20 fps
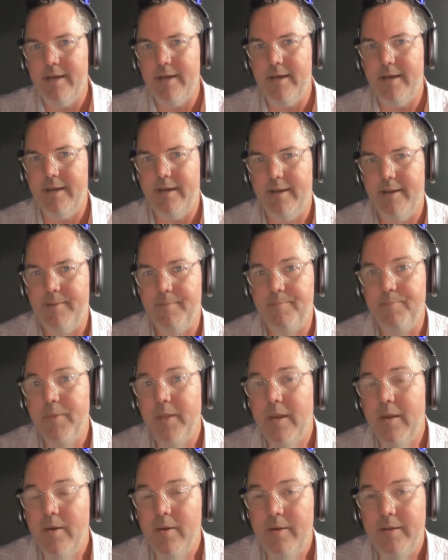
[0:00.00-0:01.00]
Um,
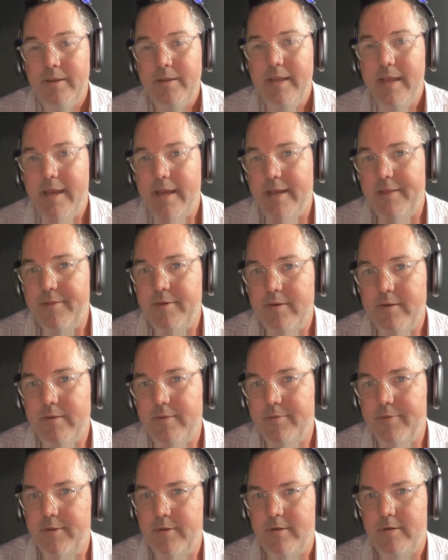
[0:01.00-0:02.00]
yeah,
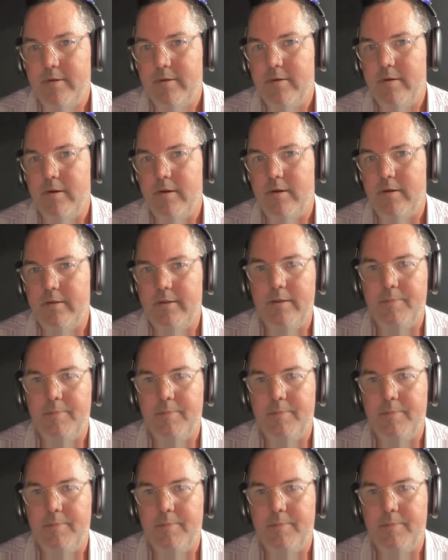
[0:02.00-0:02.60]
there are